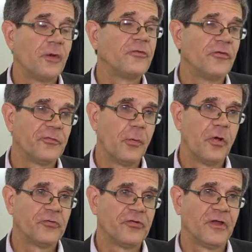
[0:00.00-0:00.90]
was the
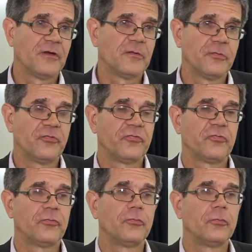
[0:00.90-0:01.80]
small chiller, which
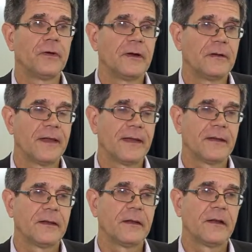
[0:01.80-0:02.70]

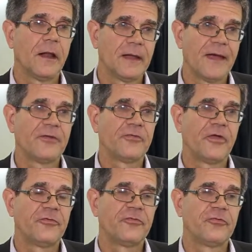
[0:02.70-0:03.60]
allows
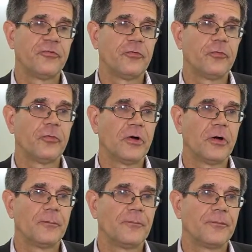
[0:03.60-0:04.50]
us to
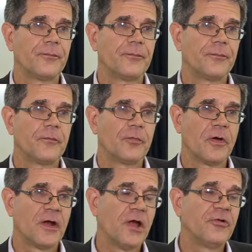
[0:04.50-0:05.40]

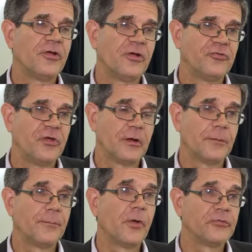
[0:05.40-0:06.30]
run a 100-ton
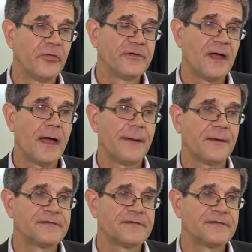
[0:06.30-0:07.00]
chiller most of the time,